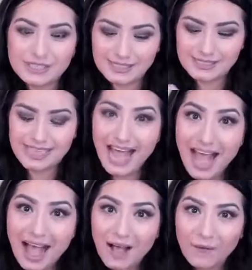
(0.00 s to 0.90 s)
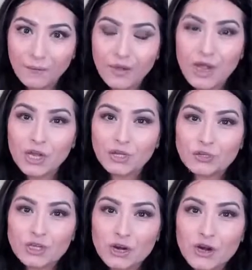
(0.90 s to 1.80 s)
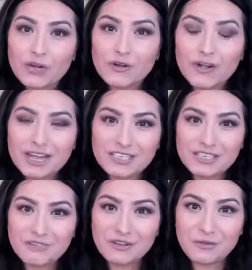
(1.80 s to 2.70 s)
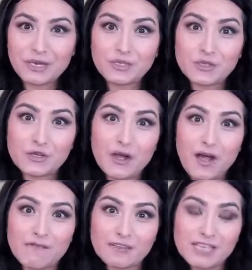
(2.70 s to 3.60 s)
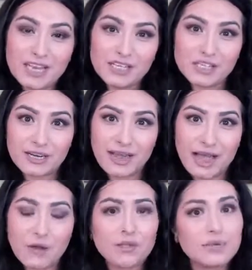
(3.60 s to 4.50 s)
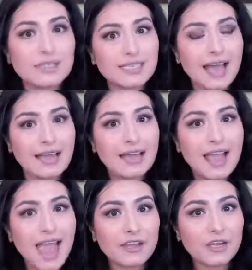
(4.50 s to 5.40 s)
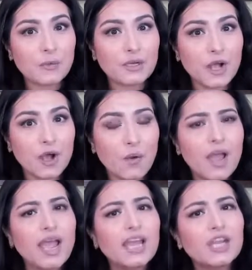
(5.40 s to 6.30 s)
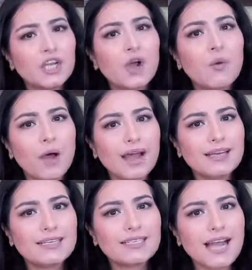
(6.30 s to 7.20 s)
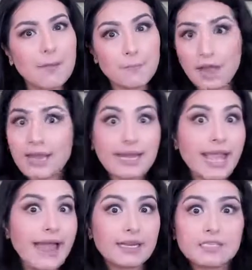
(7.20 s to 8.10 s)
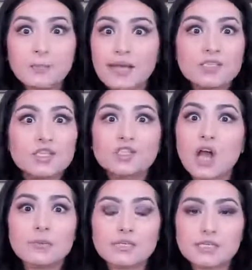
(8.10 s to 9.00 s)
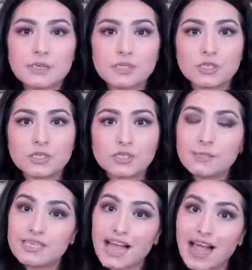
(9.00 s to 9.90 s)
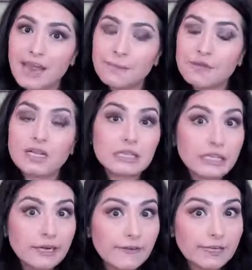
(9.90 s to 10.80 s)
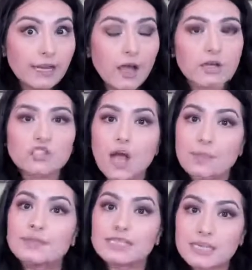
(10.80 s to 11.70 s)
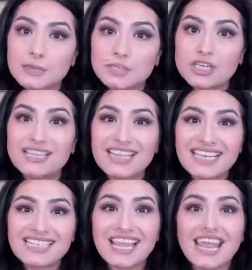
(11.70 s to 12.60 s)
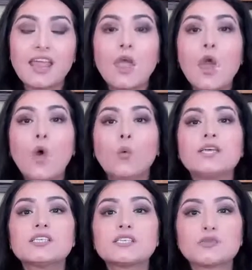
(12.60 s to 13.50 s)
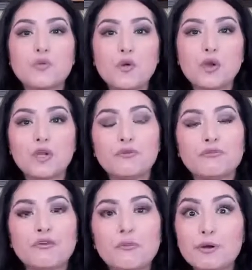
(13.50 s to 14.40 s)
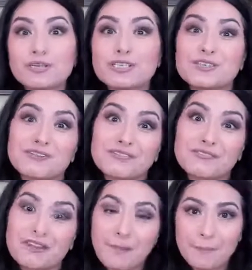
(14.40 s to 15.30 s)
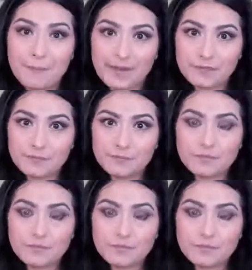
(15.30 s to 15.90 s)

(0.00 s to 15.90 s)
This is how you turn your interview into the conversation now. And you would go, you know what? And again, it depends on the job description. Sometimes clearly on a job description, they say, we support you for personal development.